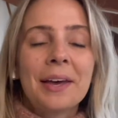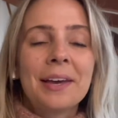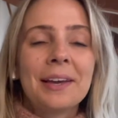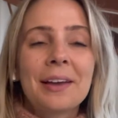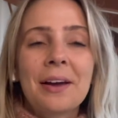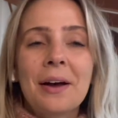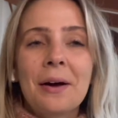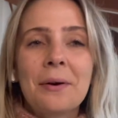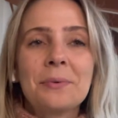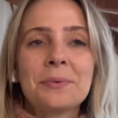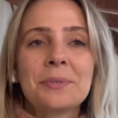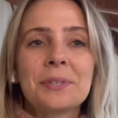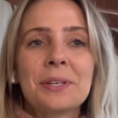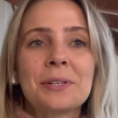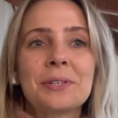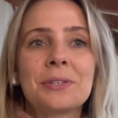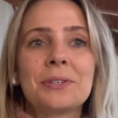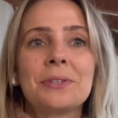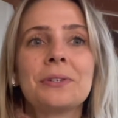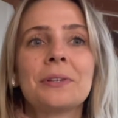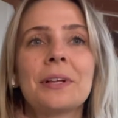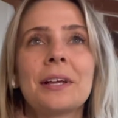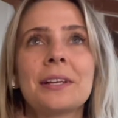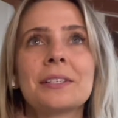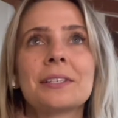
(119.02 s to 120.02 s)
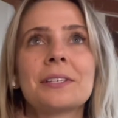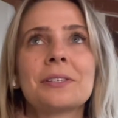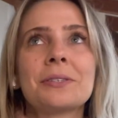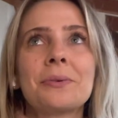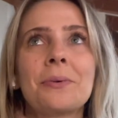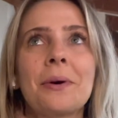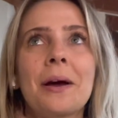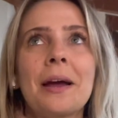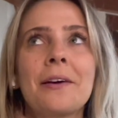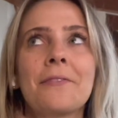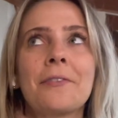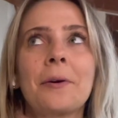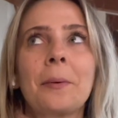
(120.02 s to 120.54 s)
was like 2 classes
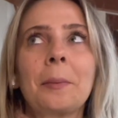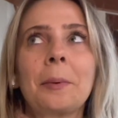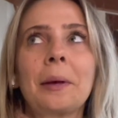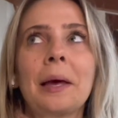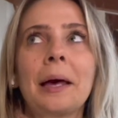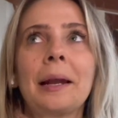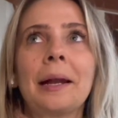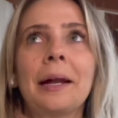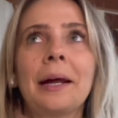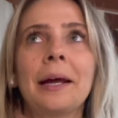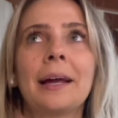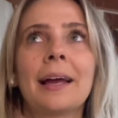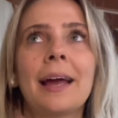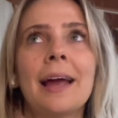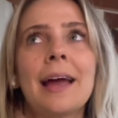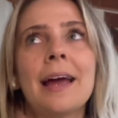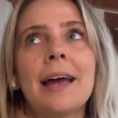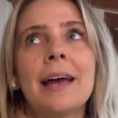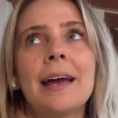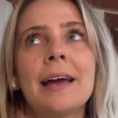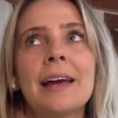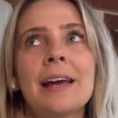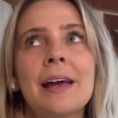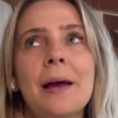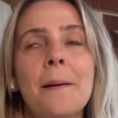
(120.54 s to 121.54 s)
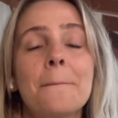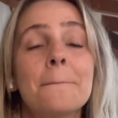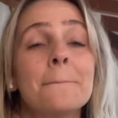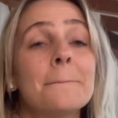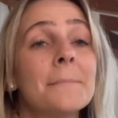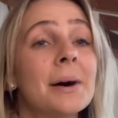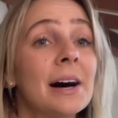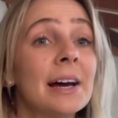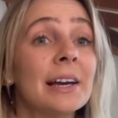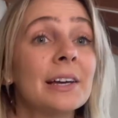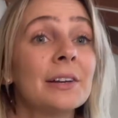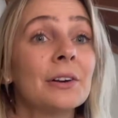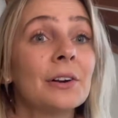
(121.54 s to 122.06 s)
away from getting a
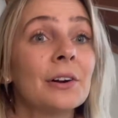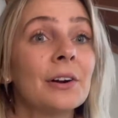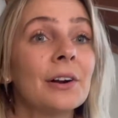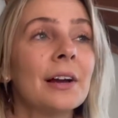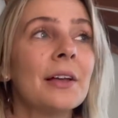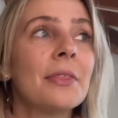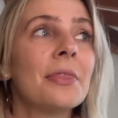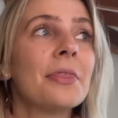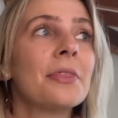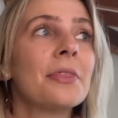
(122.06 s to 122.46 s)
minor in